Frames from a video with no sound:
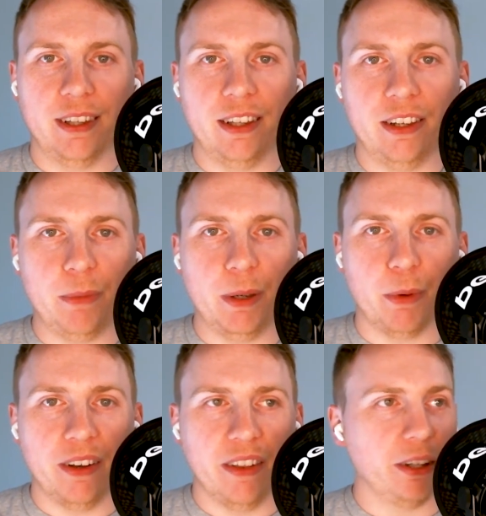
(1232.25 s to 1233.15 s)
He's been
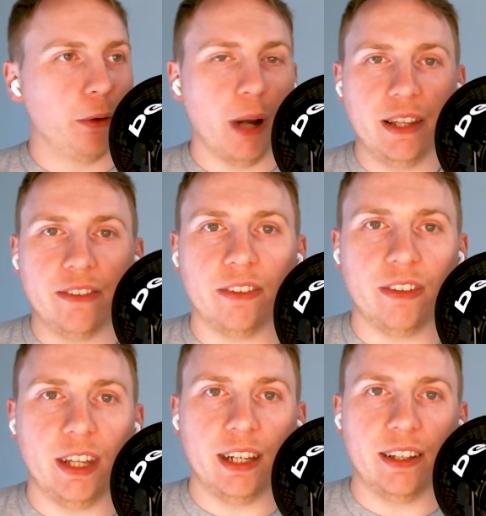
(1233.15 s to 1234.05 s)
one of the greats,
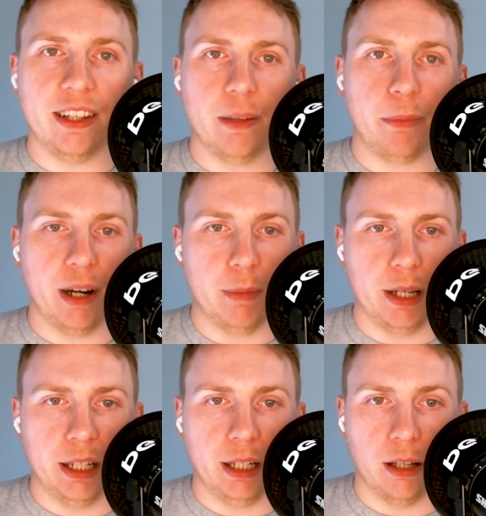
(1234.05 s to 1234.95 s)
hasn't he, in the Premier
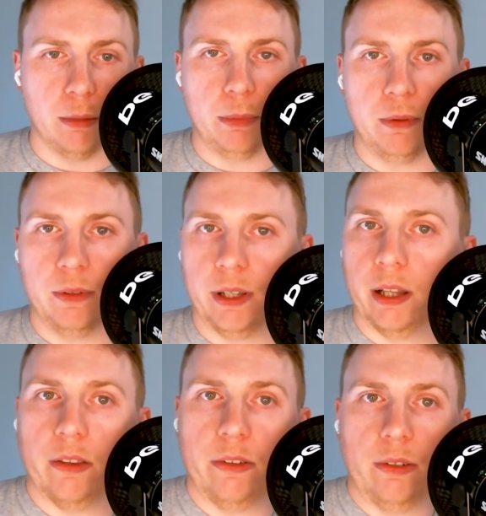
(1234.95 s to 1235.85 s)
League, Klopp?
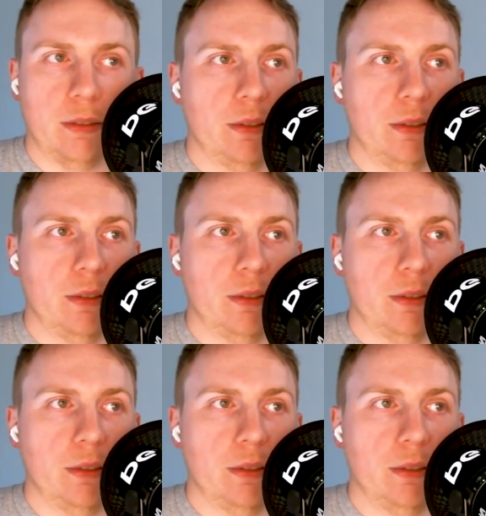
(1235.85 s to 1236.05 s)
And